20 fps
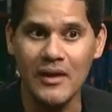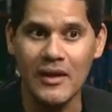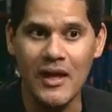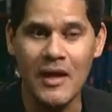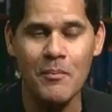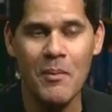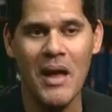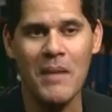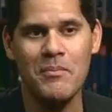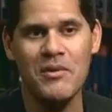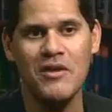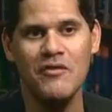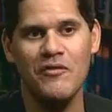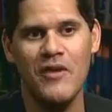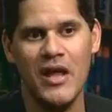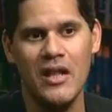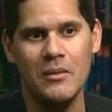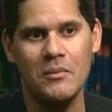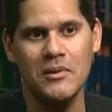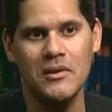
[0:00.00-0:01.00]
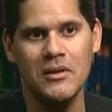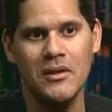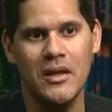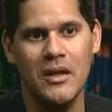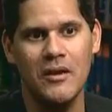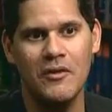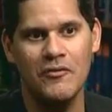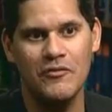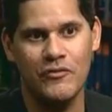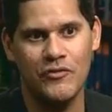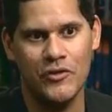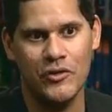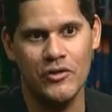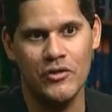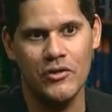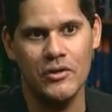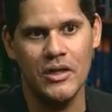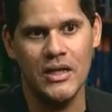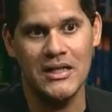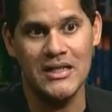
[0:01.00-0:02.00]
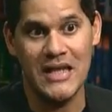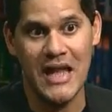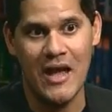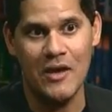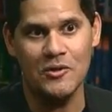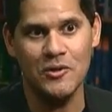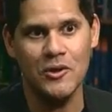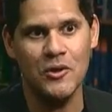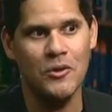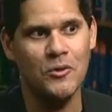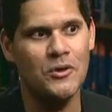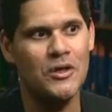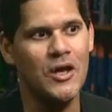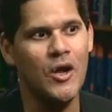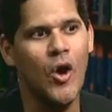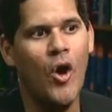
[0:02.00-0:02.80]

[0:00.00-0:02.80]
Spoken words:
it might be available for download.